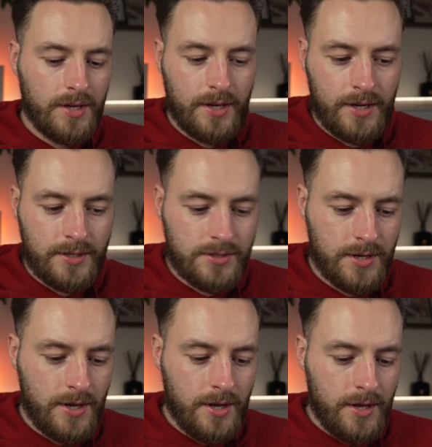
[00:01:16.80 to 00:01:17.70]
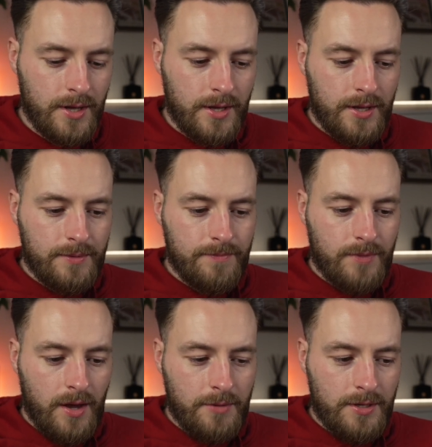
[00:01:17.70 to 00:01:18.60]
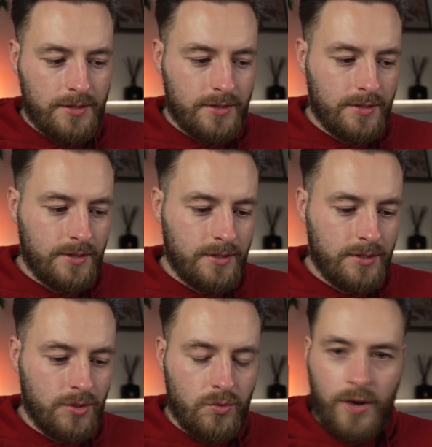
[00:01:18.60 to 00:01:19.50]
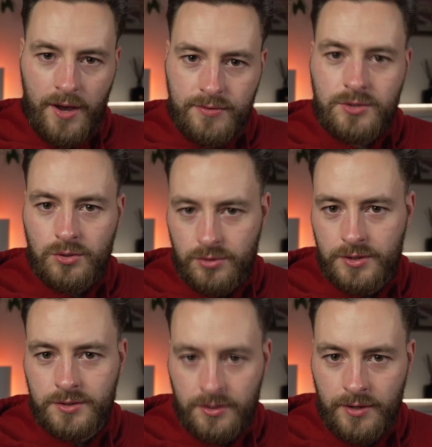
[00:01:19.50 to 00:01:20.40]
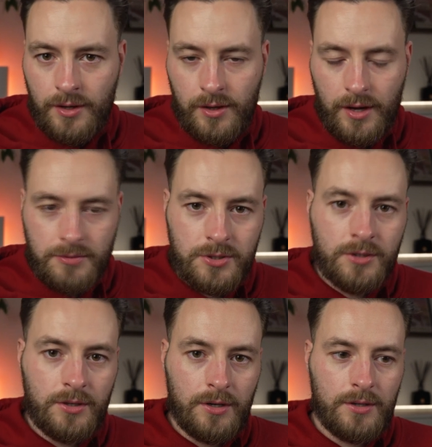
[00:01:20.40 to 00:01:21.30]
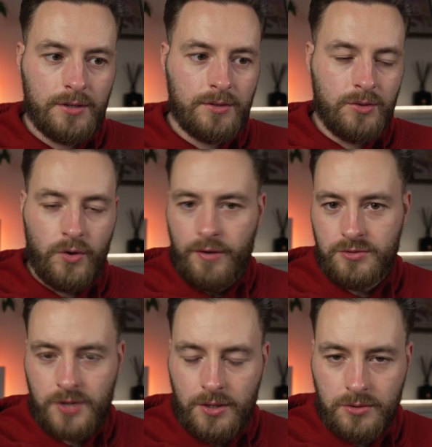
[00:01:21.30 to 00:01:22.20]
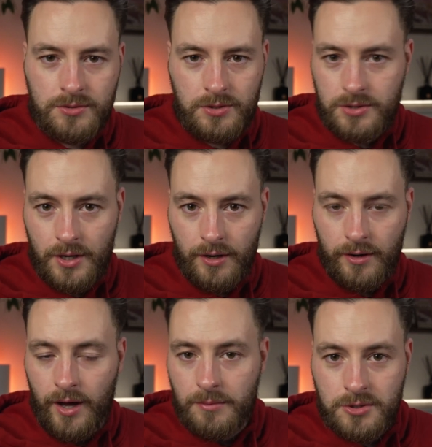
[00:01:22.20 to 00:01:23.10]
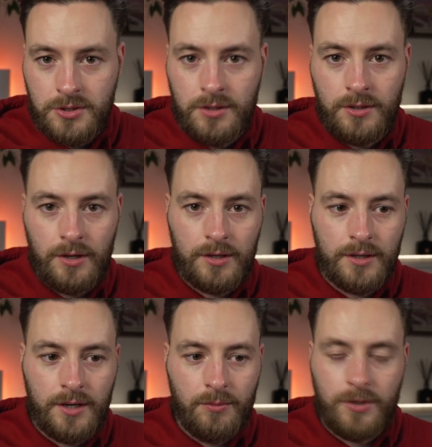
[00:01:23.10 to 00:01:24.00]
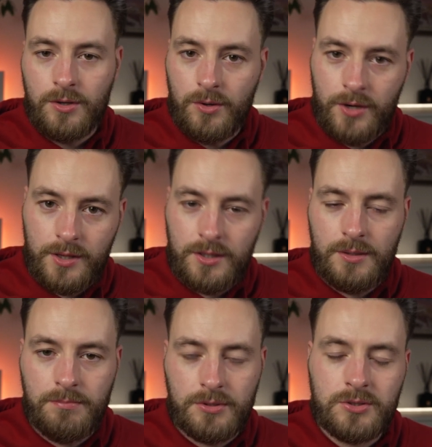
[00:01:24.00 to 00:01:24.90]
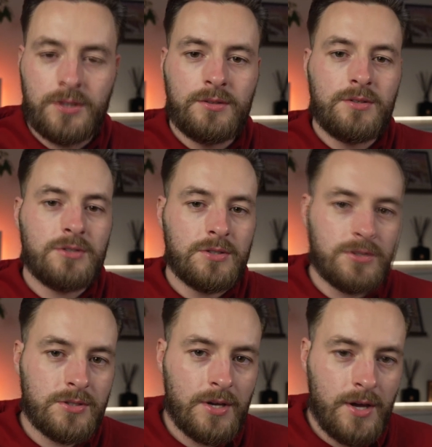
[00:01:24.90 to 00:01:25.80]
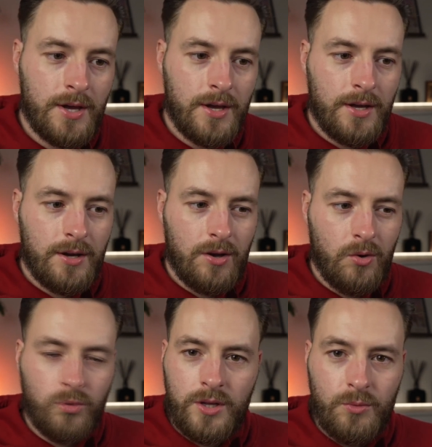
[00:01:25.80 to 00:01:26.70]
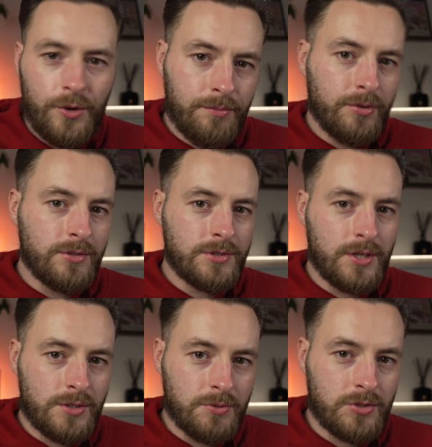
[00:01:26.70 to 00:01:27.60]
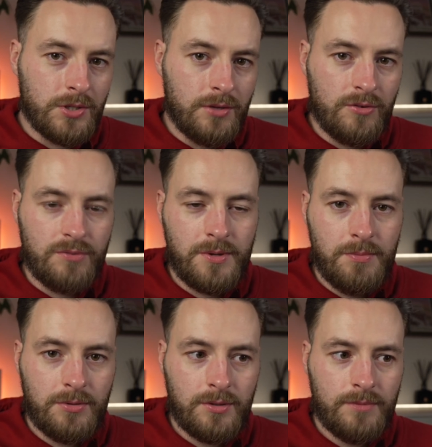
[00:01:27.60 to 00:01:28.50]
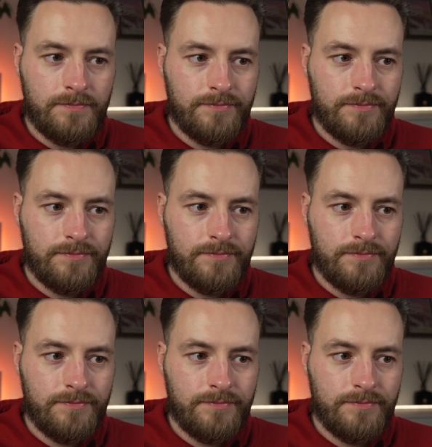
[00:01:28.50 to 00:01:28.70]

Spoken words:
And I mean, you have stories to tell, I'm sure. You have skills to share, I'm sure. And when you look at the percentages, only 1.6% of people